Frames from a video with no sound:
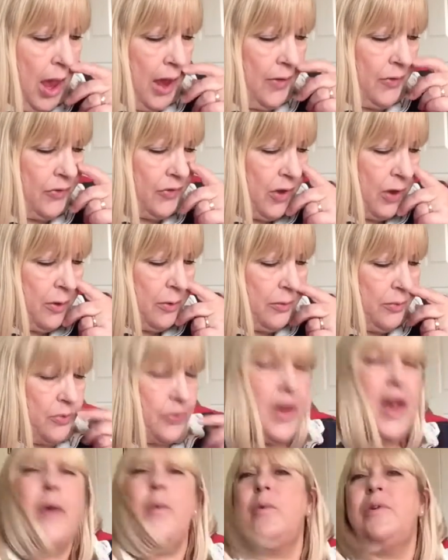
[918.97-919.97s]
so
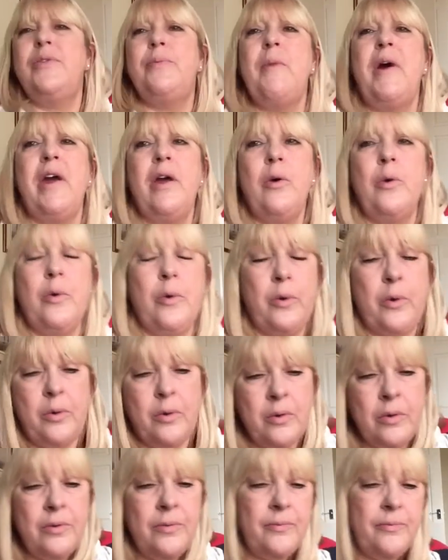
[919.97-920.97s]
that was my
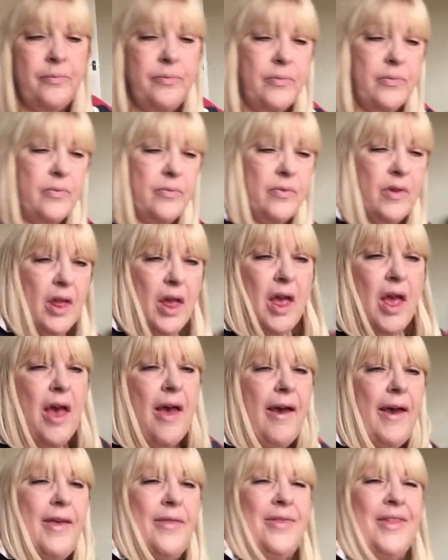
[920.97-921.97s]
haul.
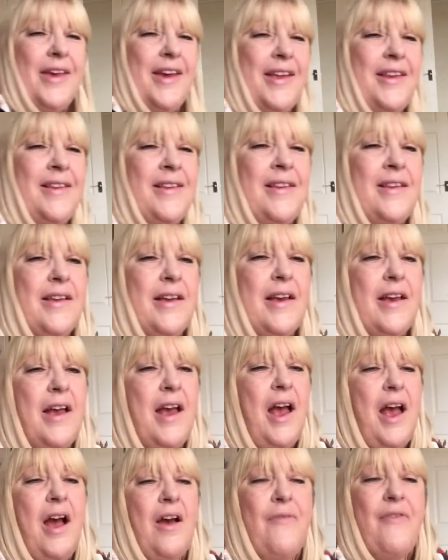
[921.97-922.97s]
And then
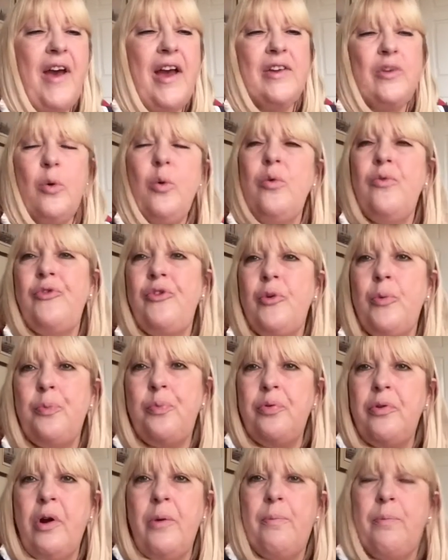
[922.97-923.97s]
I've had awful
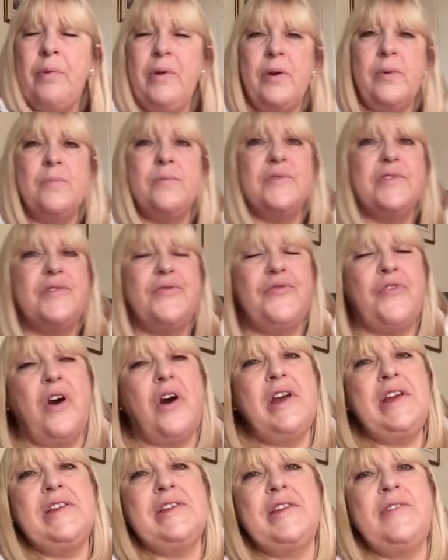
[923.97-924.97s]
problems
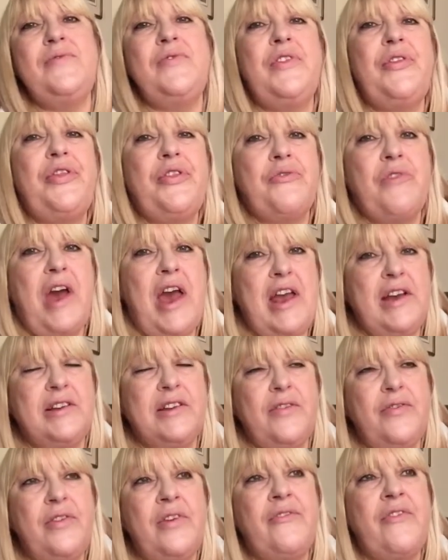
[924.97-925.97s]
finding the thread,
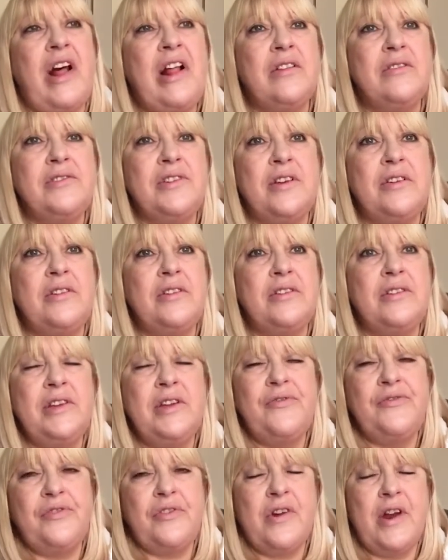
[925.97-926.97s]
the
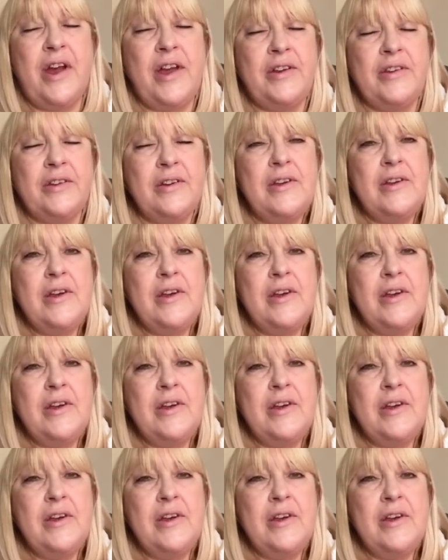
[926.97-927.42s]
Valdani thread.